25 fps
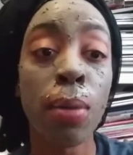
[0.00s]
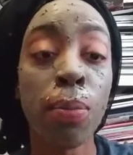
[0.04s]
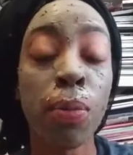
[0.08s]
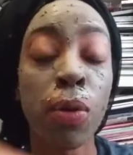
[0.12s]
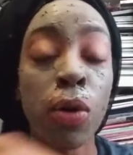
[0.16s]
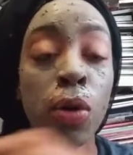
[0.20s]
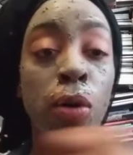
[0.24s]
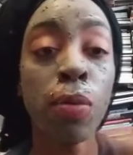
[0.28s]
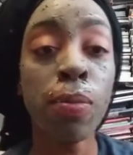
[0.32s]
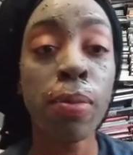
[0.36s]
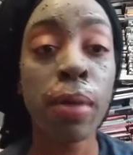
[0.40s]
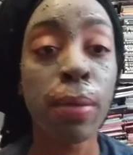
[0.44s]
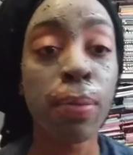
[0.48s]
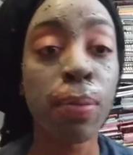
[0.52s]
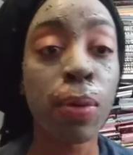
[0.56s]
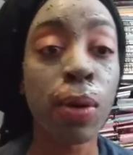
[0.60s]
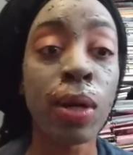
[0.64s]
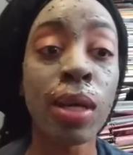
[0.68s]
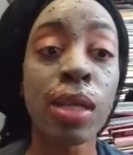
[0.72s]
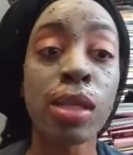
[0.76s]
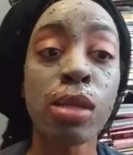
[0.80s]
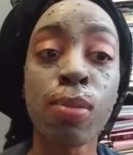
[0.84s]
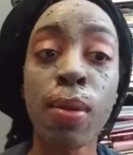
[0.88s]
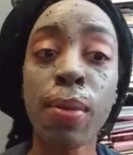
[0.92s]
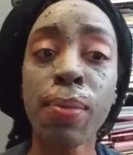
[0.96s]
pull people,
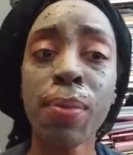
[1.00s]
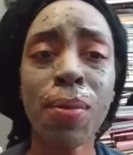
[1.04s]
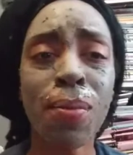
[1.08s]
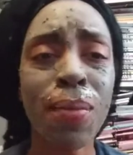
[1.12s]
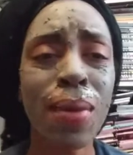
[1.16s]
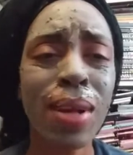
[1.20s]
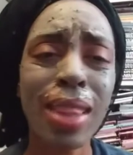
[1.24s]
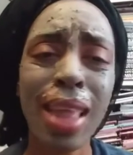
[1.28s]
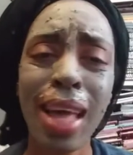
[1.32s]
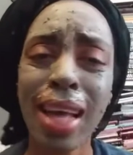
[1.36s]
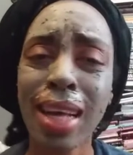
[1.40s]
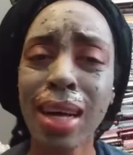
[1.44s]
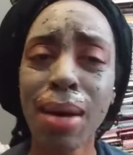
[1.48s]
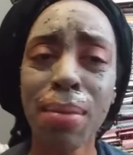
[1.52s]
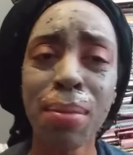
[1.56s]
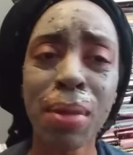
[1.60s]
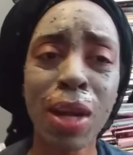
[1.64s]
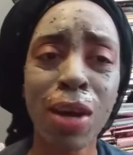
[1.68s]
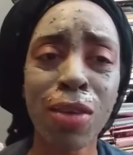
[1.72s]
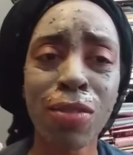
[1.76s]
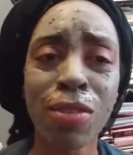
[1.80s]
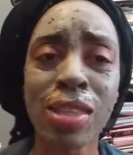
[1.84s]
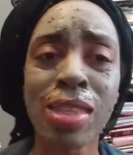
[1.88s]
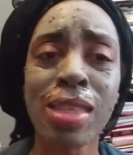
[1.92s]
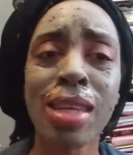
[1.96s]
because people weren't like
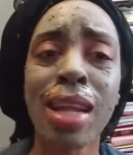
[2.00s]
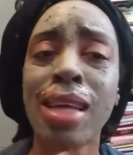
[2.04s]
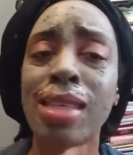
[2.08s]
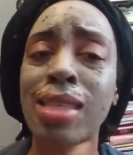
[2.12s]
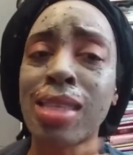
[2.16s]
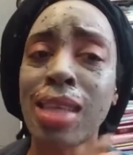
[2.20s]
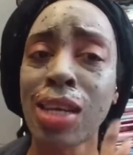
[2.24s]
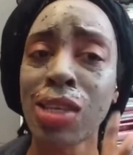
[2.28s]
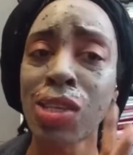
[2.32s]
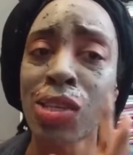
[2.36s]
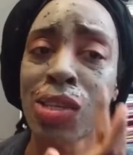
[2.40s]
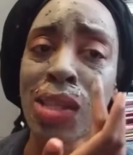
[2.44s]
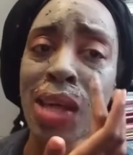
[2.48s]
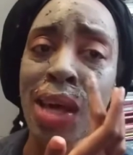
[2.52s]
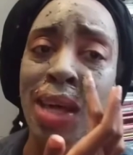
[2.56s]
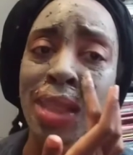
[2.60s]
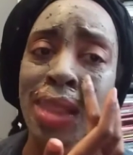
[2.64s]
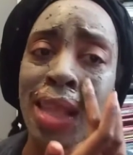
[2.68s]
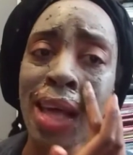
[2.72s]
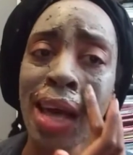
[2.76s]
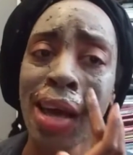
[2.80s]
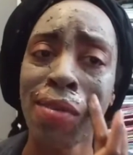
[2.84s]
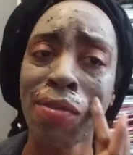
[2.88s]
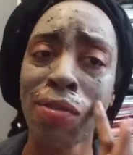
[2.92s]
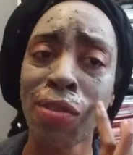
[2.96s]
coming over to that section
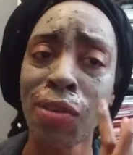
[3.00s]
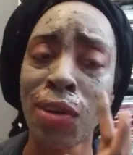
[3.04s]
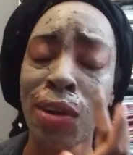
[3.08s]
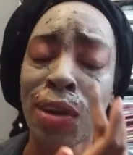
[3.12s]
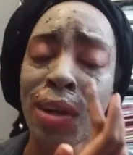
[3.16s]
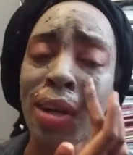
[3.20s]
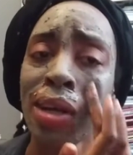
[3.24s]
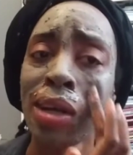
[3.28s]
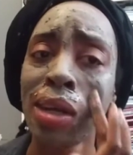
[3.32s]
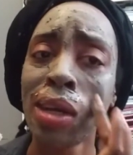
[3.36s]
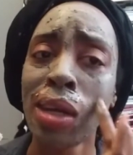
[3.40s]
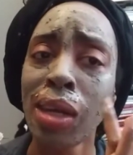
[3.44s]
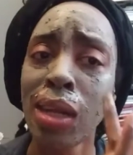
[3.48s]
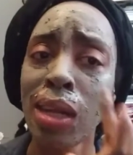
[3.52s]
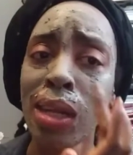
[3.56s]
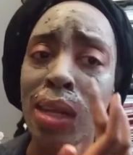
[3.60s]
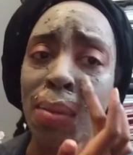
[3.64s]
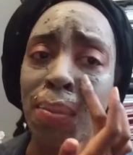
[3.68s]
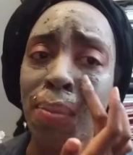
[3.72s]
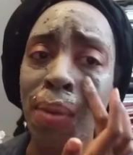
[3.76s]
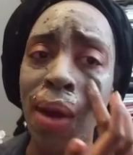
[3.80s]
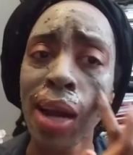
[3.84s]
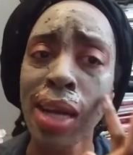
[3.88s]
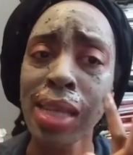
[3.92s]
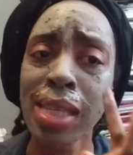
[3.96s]
like that for
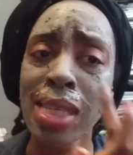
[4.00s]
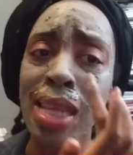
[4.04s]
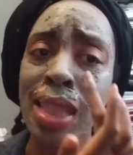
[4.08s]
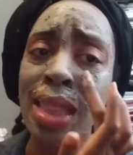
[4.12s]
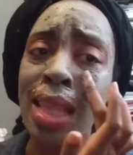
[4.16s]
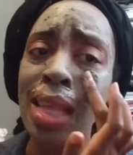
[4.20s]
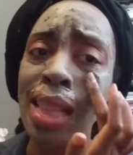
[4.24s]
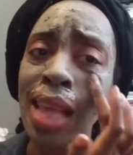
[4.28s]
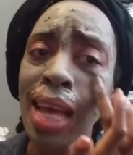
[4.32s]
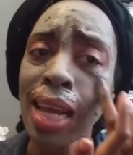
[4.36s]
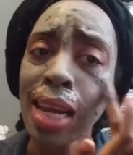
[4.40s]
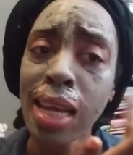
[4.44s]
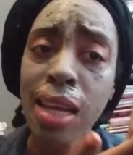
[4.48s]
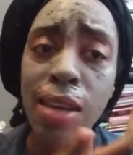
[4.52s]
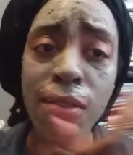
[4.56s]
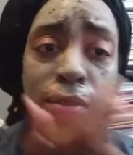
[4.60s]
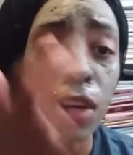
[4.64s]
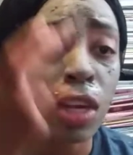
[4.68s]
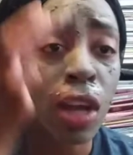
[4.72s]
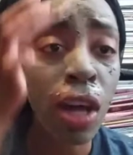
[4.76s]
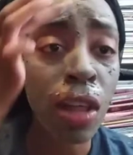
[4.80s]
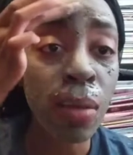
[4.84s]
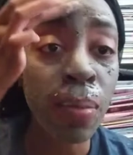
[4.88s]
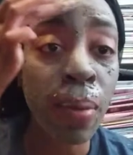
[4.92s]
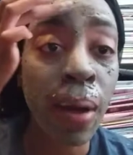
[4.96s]
and products, and then they didn't
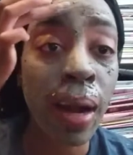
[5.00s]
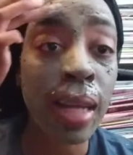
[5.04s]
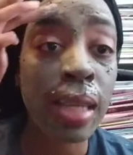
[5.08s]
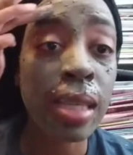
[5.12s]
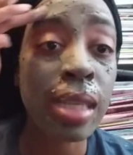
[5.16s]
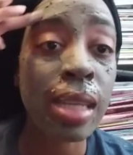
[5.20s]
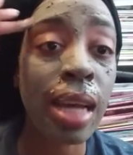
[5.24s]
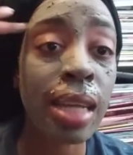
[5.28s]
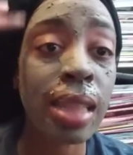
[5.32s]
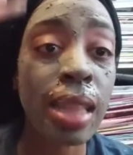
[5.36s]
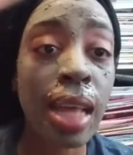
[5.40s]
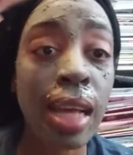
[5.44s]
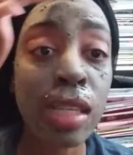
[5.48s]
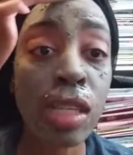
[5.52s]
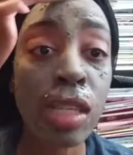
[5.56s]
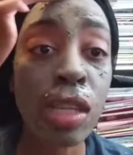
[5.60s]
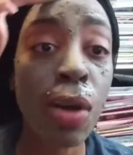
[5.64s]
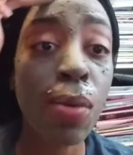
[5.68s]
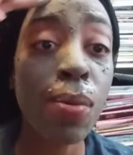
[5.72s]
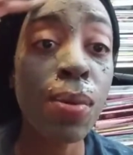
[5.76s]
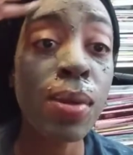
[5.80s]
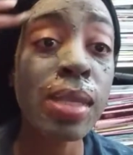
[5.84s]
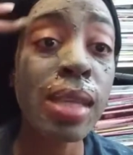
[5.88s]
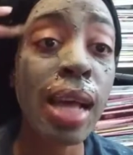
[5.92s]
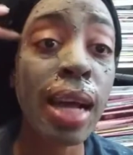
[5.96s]
even know the products like that.
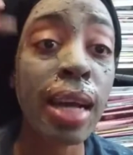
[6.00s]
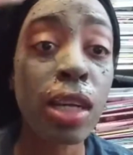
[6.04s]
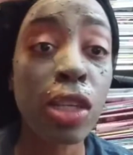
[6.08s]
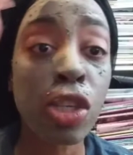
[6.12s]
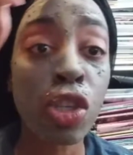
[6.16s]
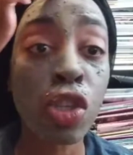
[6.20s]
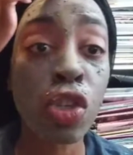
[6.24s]
So it was like a